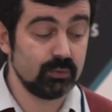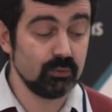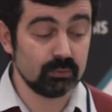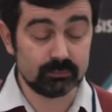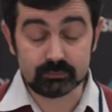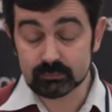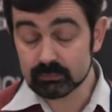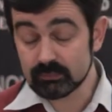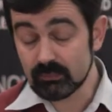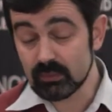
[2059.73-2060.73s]
to
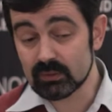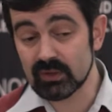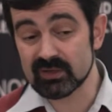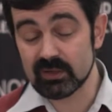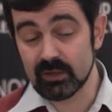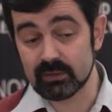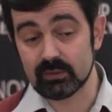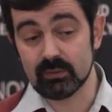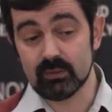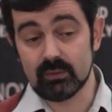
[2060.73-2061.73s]
translate